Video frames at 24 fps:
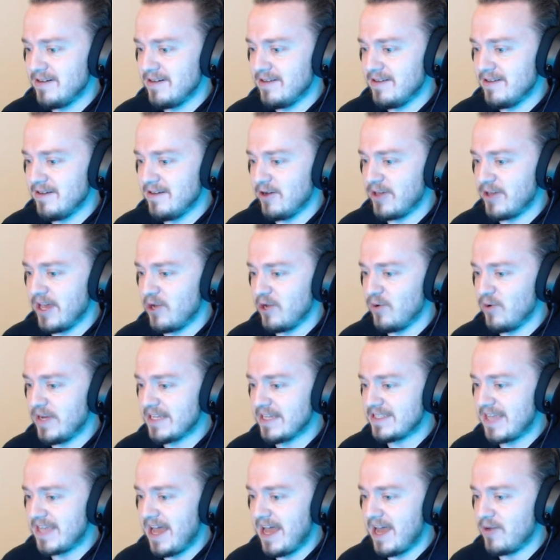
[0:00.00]
Okay, quick
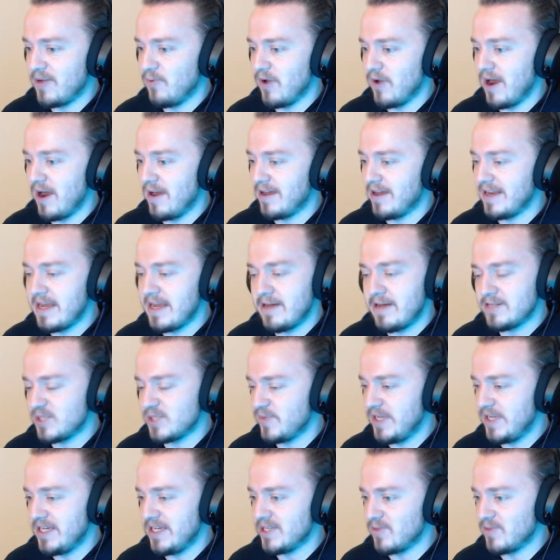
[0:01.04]
attack. We're gonna
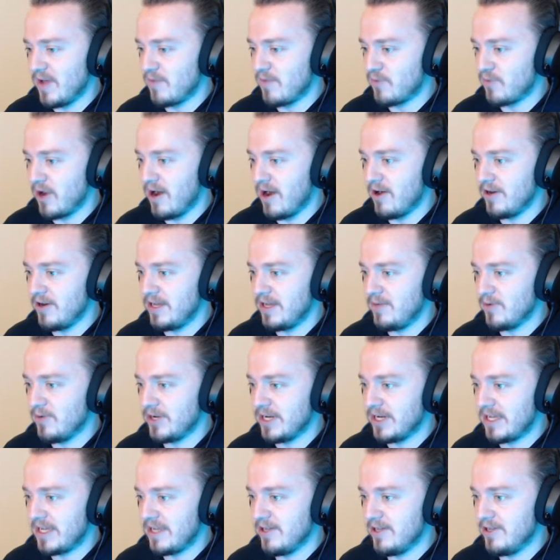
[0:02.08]
outspeak, so we have priority. We're
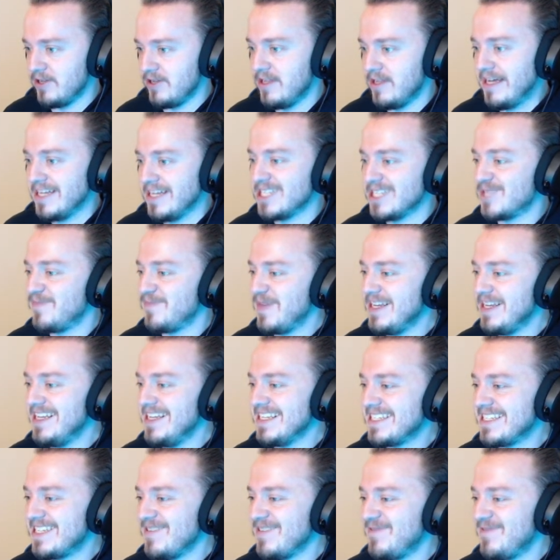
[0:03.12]
gonna kill. Spind
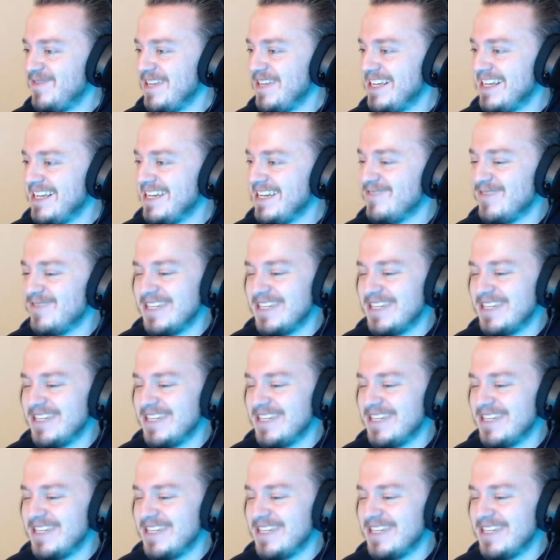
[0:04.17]
is defeated.